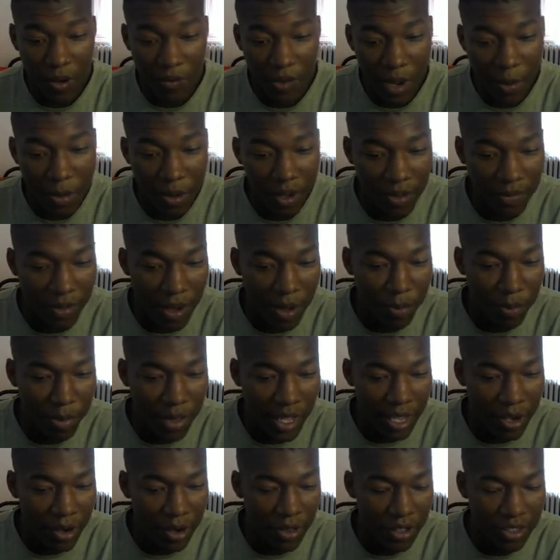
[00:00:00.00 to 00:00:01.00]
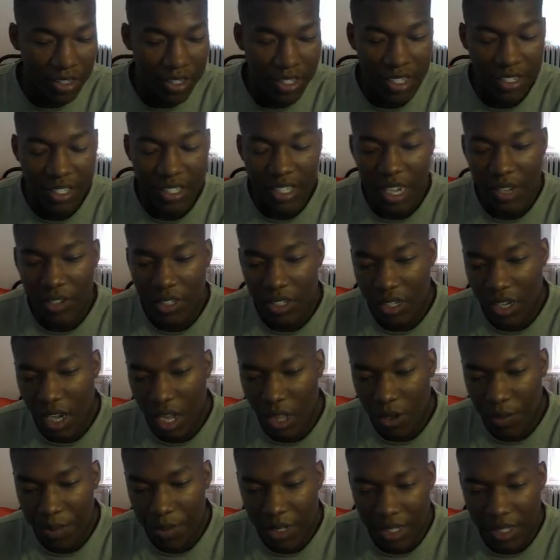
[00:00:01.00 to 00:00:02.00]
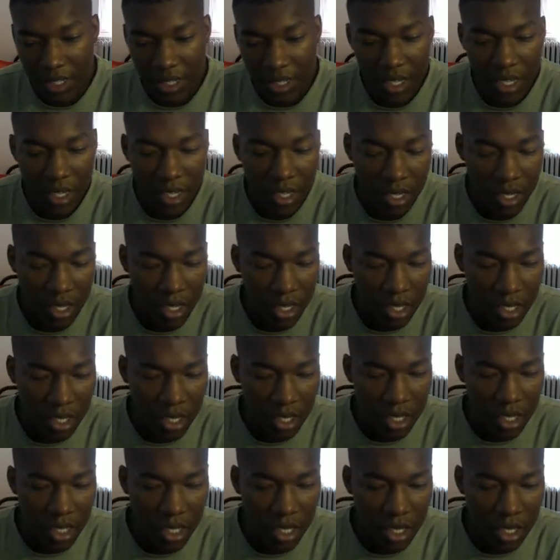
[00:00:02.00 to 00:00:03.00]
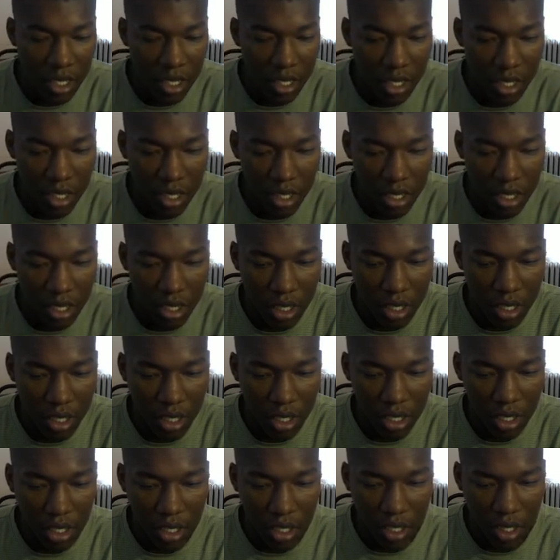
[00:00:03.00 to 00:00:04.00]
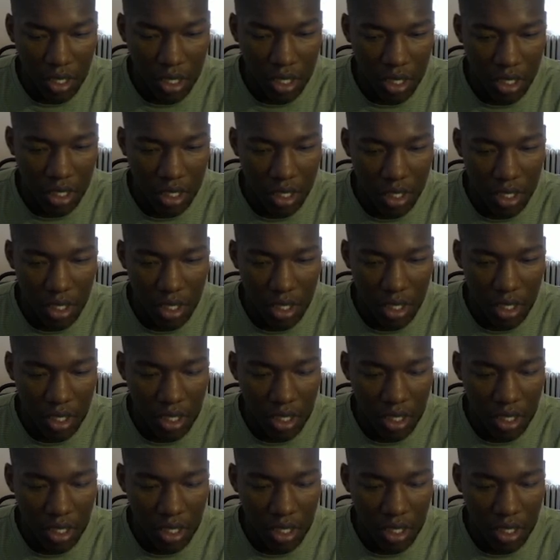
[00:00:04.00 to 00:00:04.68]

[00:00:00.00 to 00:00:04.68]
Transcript: If I'm if I'm playing on a $6,000 PC, so I built a $5,000